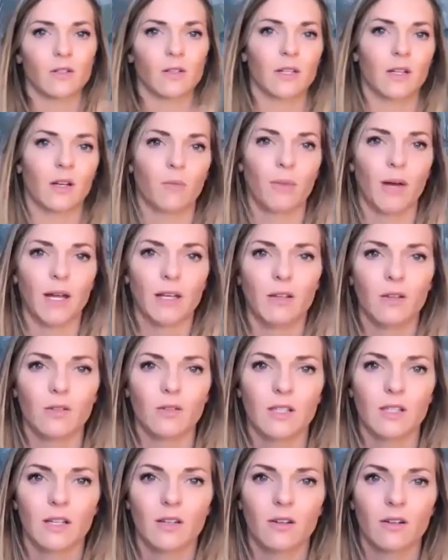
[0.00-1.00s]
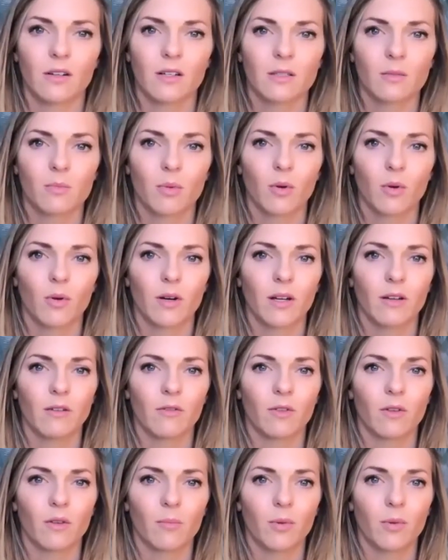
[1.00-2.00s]
I know, Ben, you said you're exploring
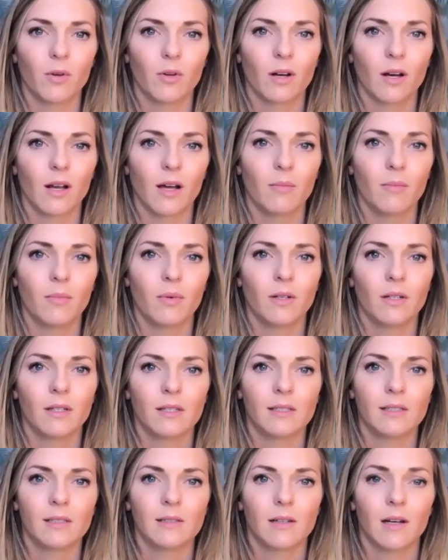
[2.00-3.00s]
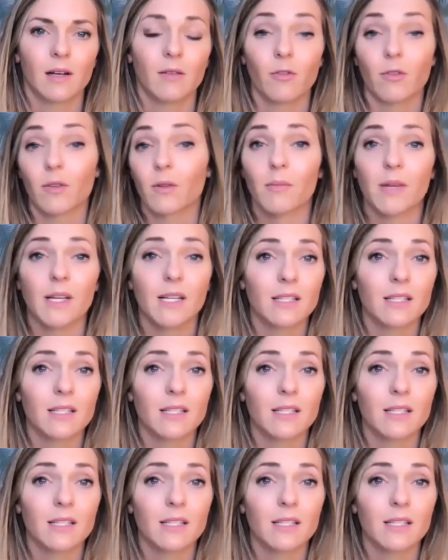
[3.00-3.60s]
for the book club, for the meetups.